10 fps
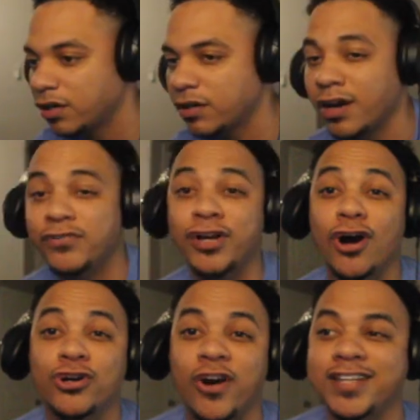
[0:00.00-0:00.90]
go, finna
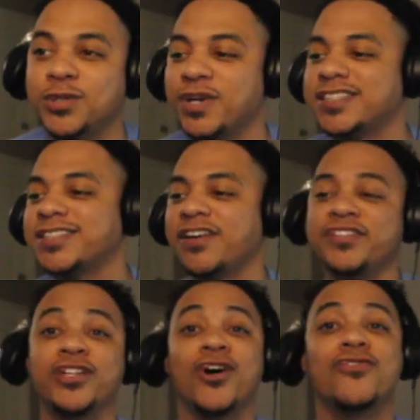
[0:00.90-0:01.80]
go crazy with a
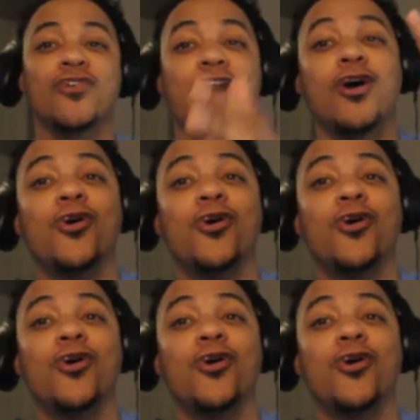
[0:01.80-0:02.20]
70 overall